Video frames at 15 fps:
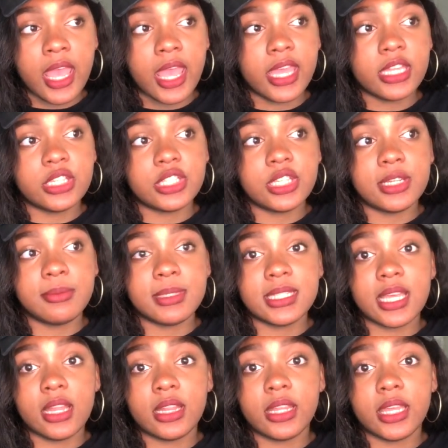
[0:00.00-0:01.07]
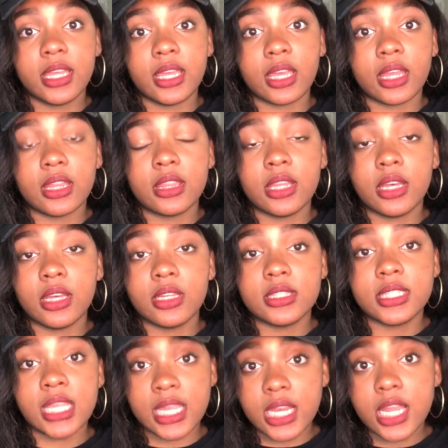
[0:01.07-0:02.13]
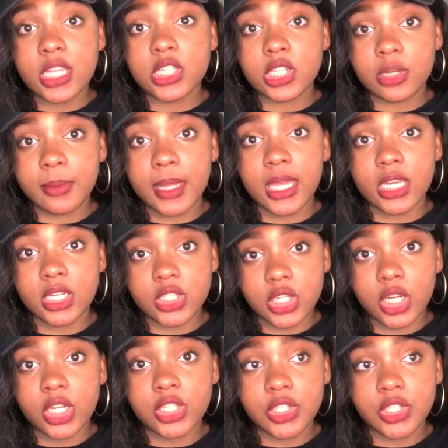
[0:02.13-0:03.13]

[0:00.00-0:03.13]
And she'd be telling the teenager manager,